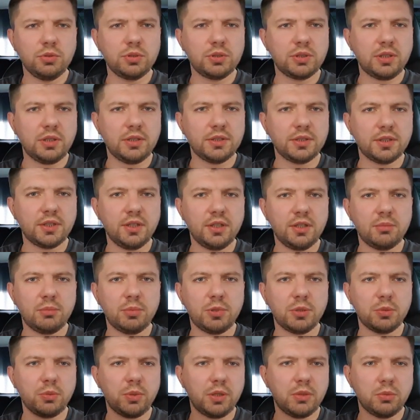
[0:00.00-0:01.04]
stalls here,
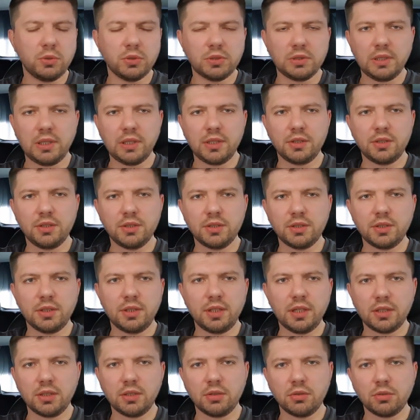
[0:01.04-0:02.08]
but one was like
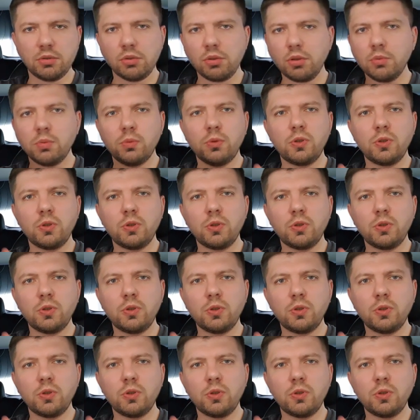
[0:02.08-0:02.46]
disconnected or not